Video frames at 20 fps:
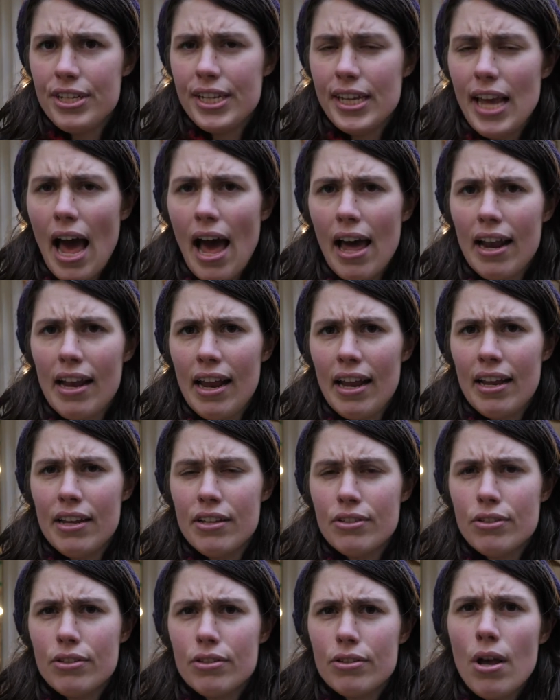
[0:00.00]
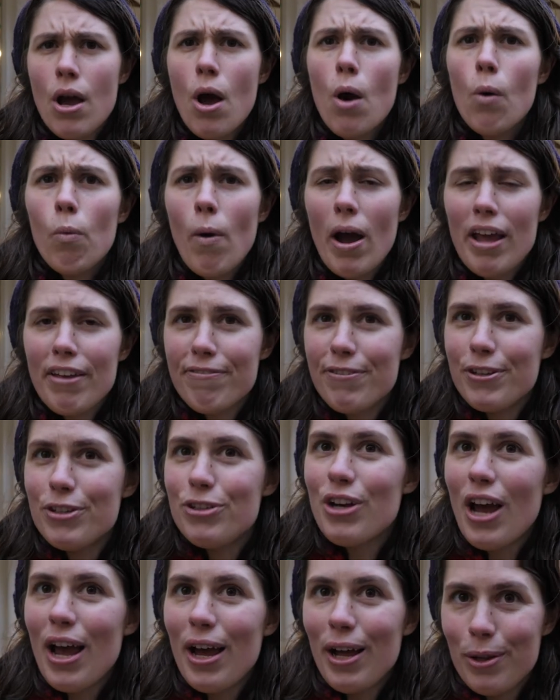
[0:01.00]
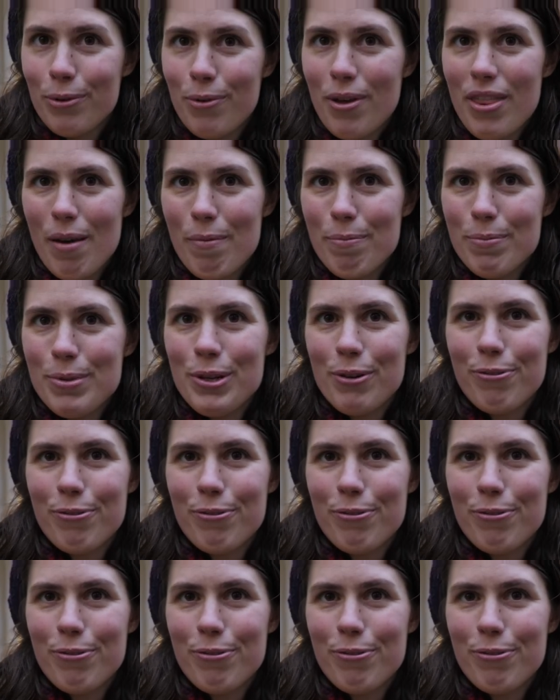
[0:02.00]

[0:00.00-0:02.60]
He had his wife and child with him,